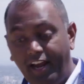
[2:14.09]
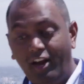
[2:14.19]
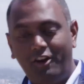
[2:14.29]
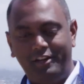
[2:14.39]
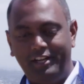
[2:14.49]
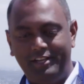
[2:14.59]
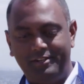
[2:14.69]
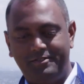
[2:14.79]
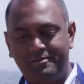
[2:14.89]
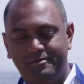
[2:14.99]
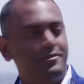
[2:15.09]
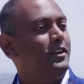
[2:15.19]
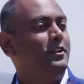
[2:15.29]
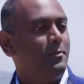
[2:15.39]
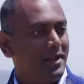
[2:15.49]
AR is
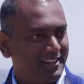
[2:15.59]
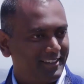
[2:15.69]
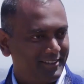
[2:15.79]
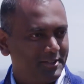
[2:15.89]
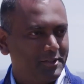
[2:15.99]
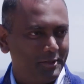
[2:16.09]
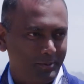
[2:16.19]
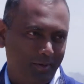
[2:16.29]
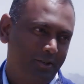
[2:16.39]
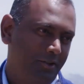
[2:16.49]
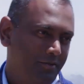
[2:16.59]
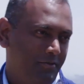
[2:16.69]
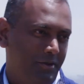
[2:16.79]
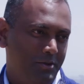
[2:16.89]
fundamental to the work of the